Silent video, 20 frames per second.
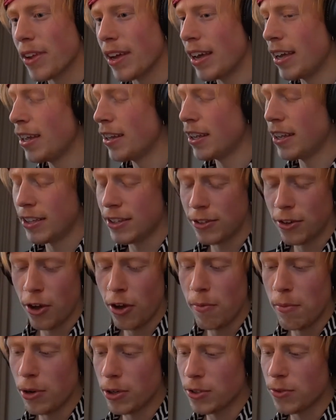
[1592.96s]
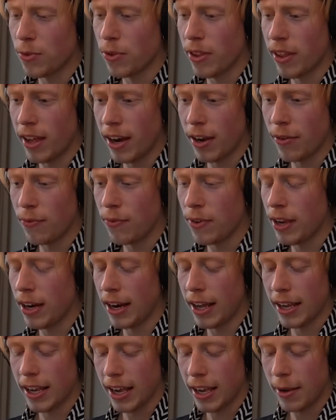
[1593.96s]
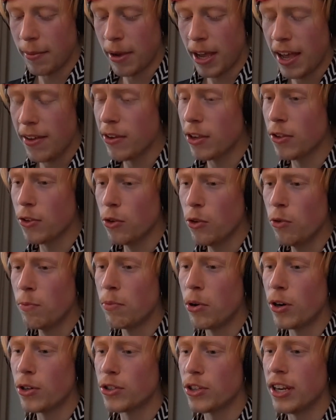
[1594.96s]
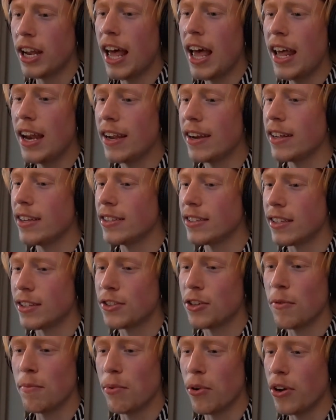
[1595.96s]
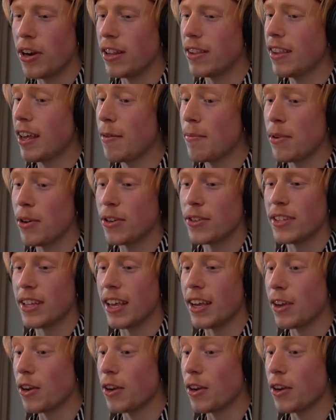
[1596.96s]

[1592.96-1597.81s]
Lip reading: It's almost that I feel like I am having two personalities at some point in time because they